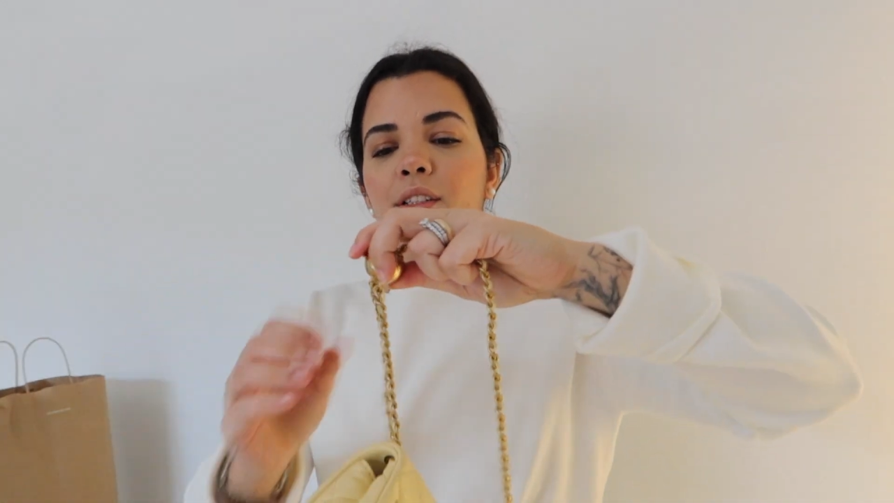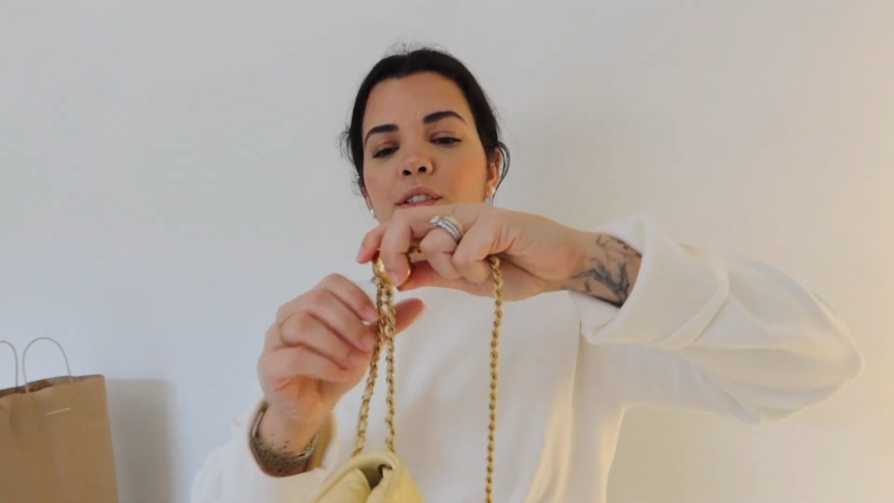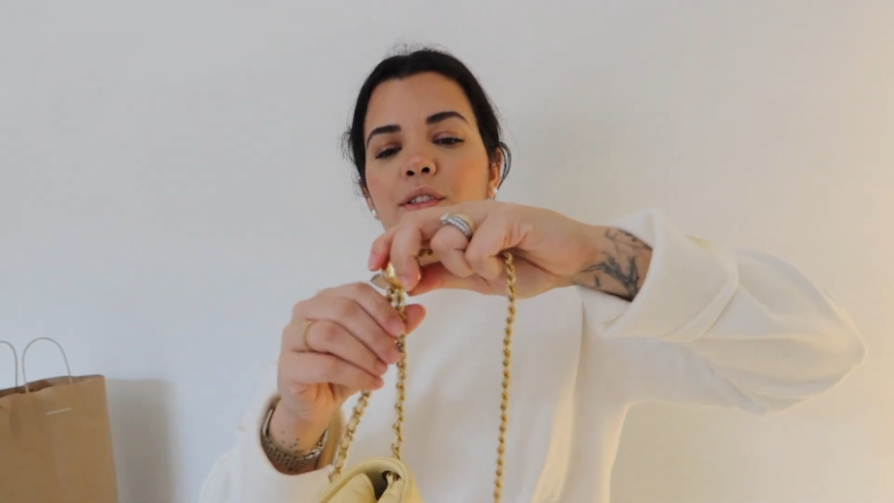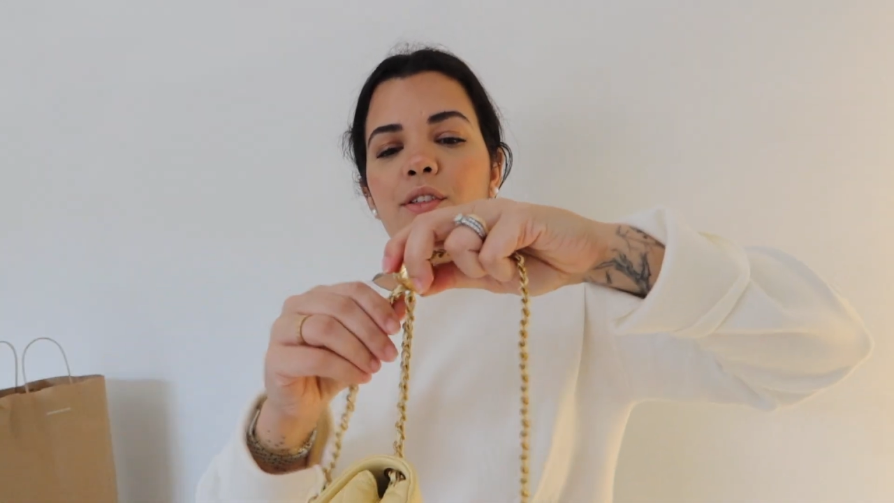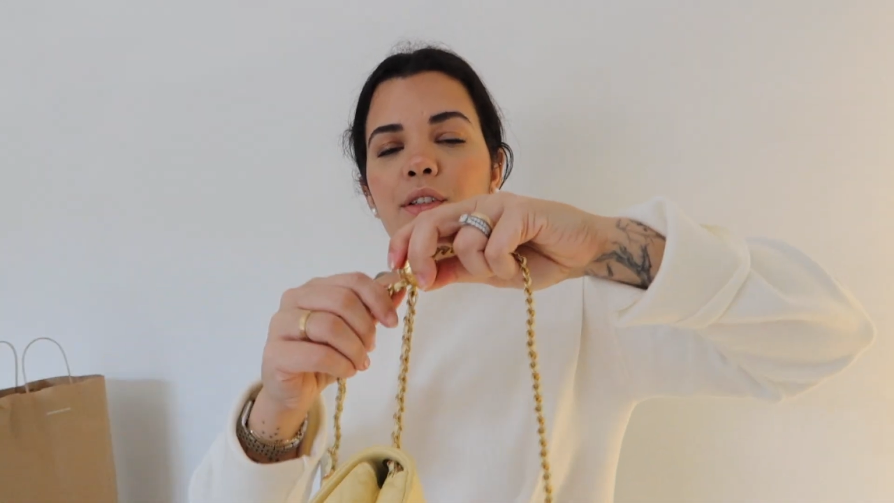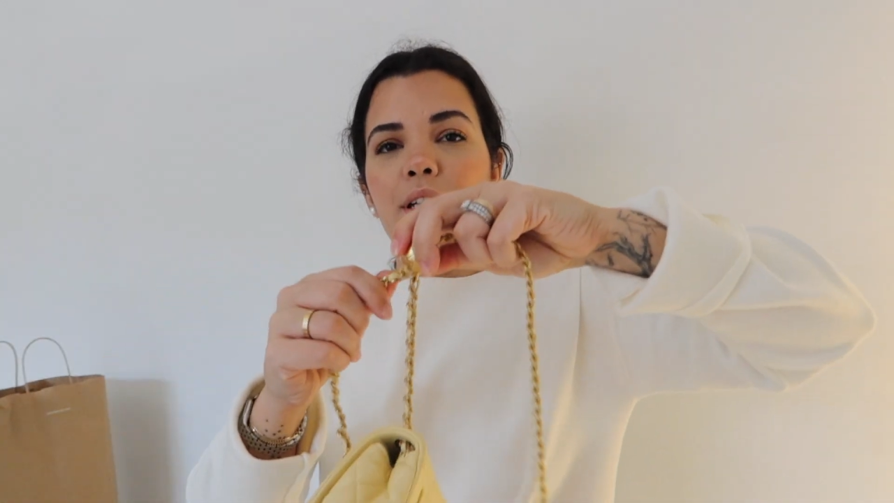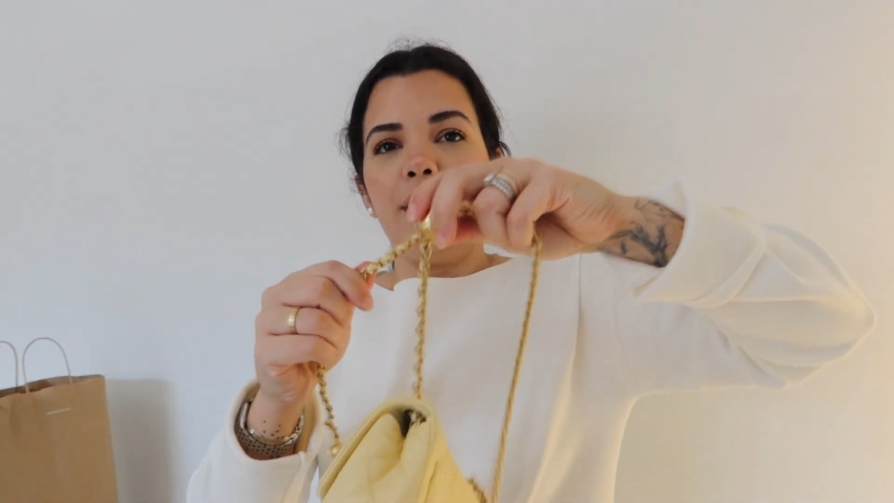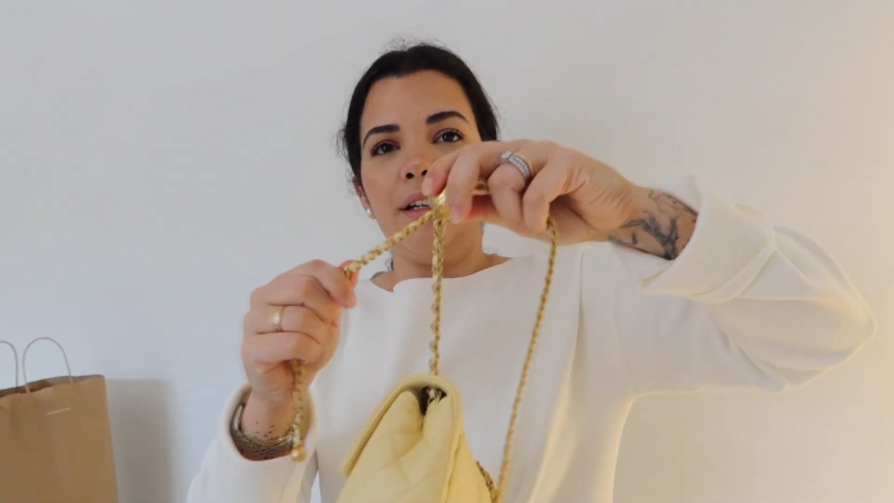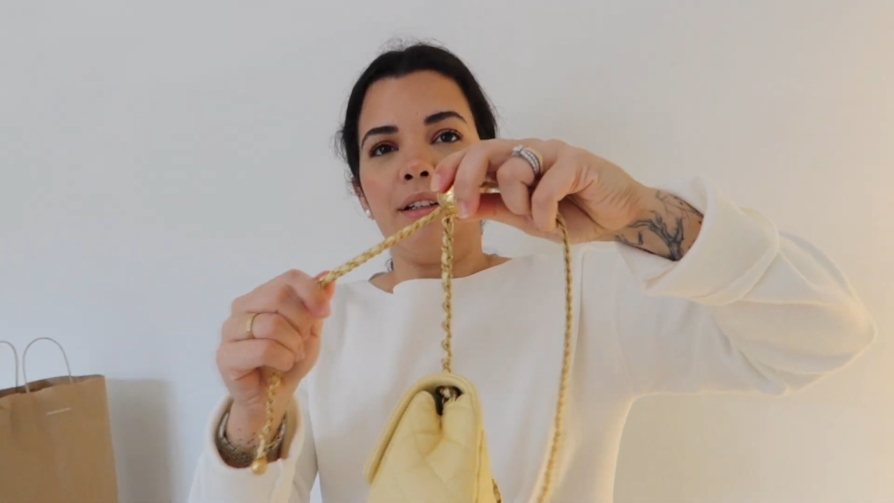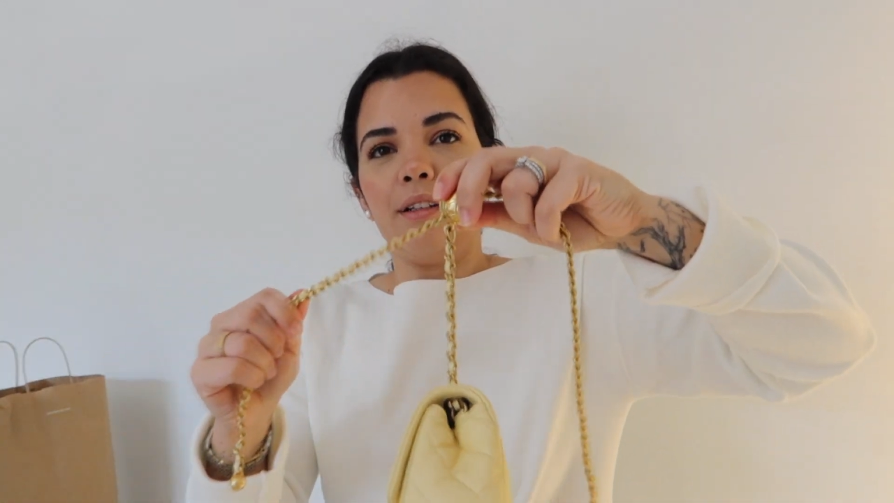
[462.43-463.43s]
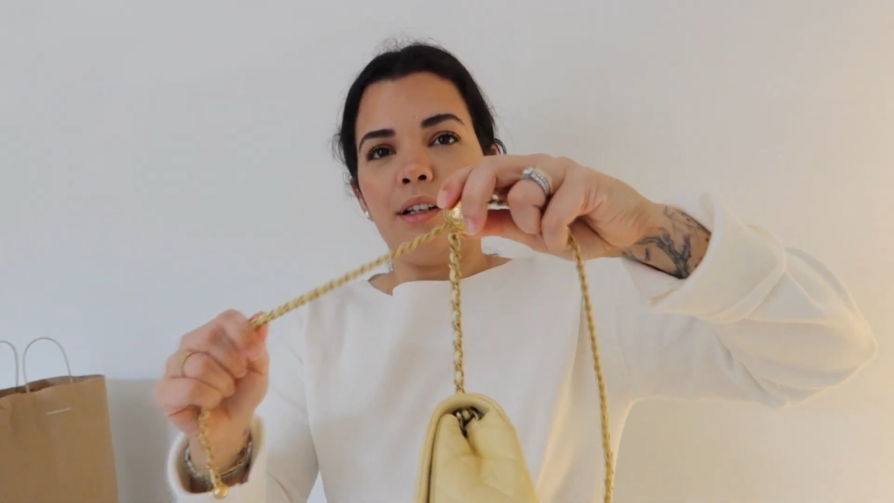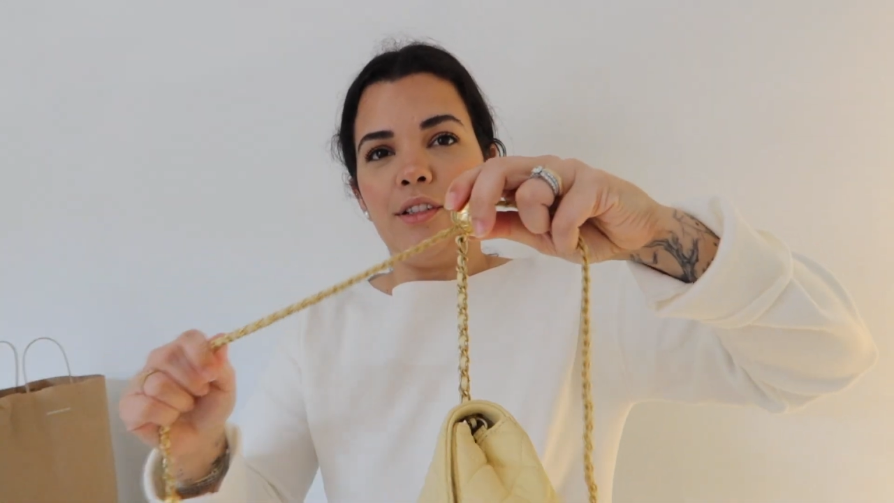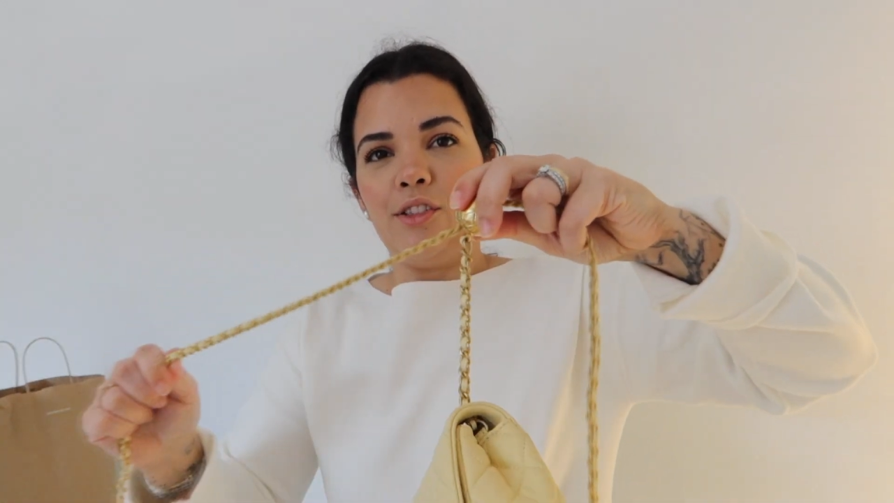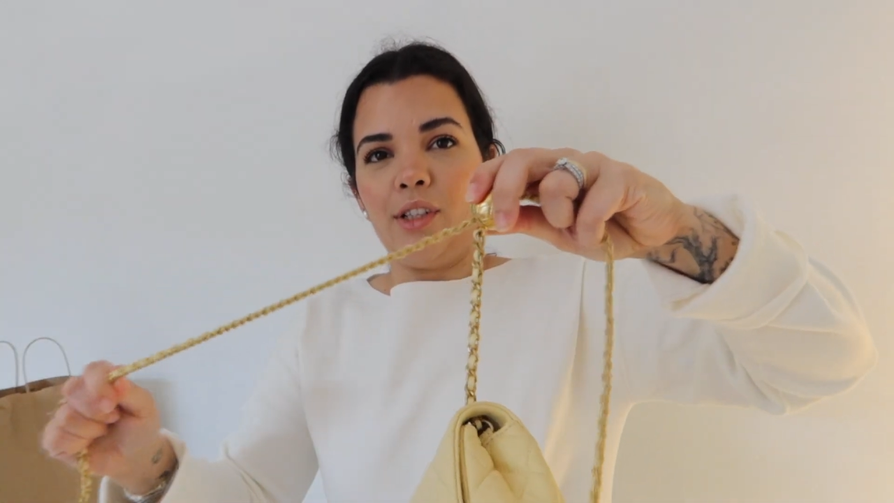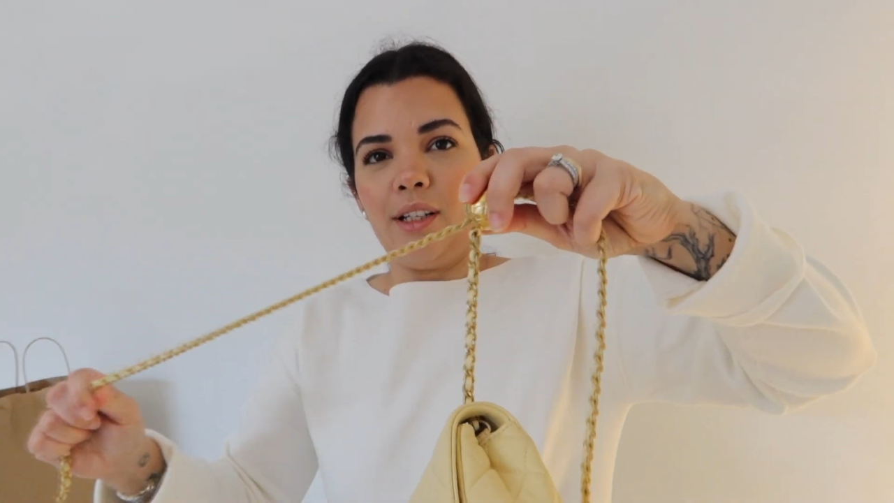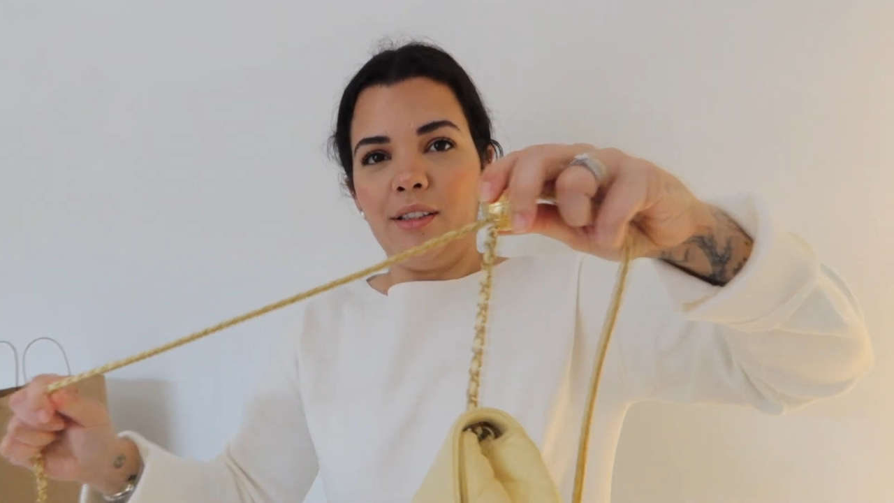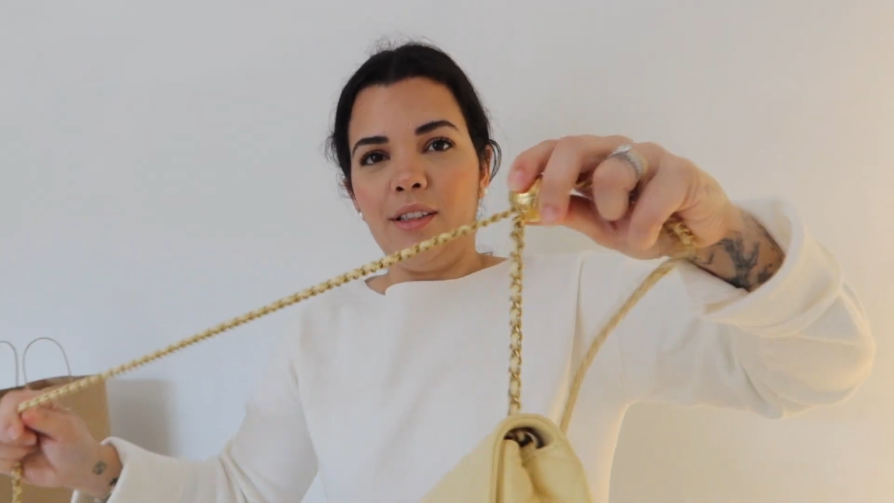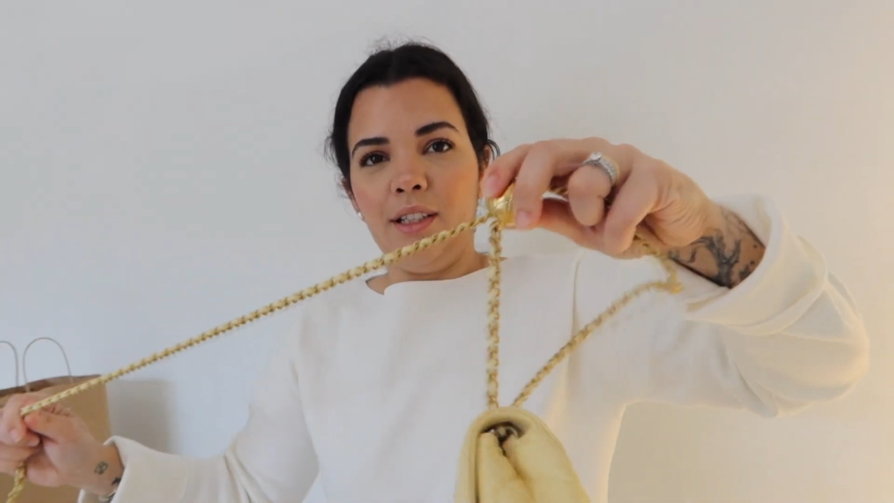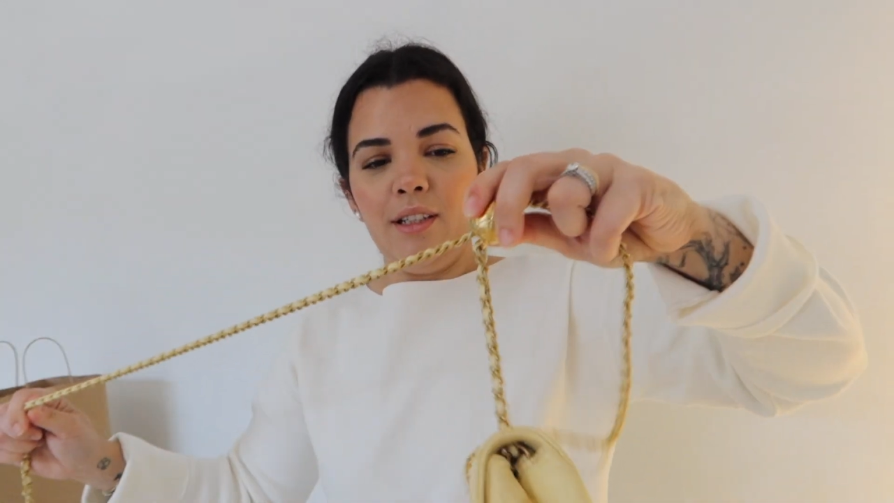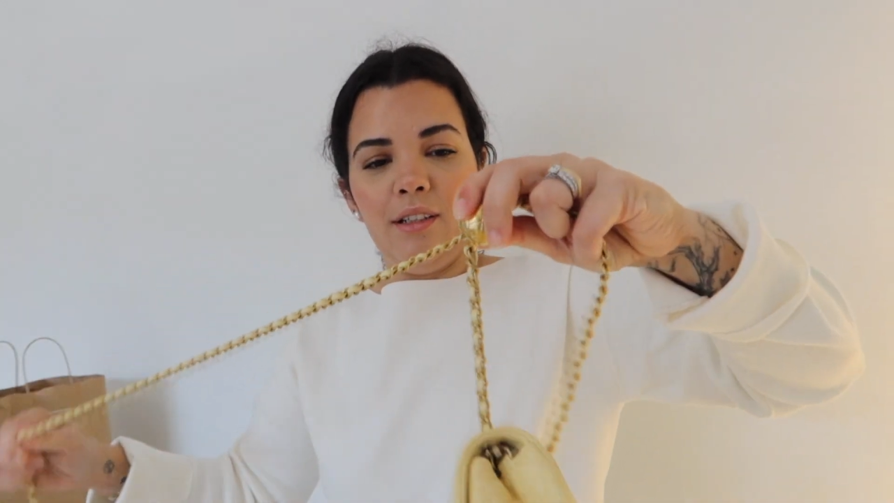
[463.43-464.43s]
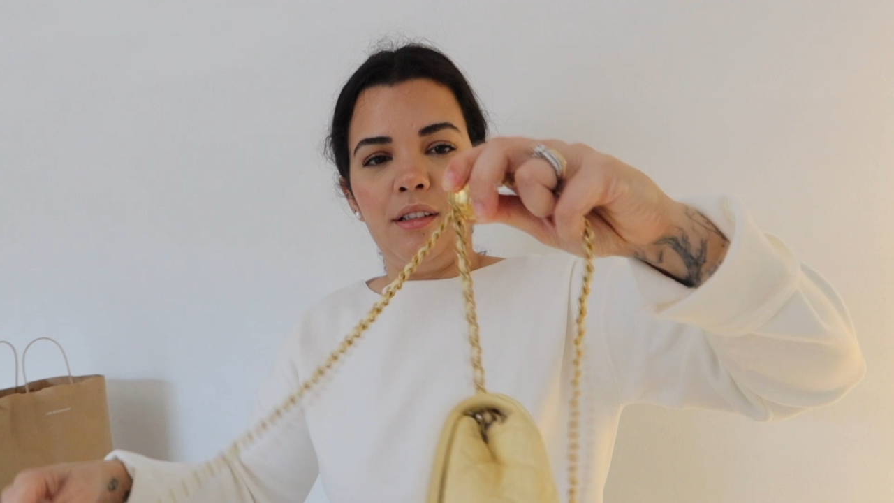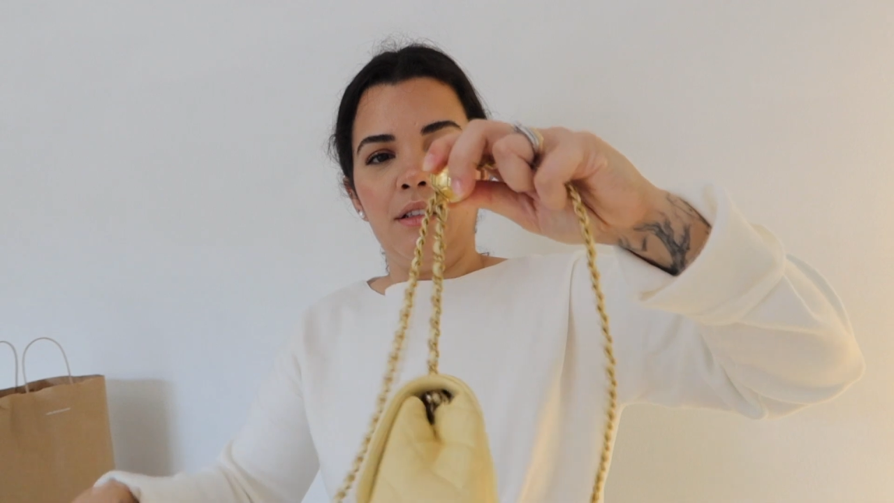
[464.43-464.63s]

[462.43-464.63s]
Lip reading: so you can adjust it.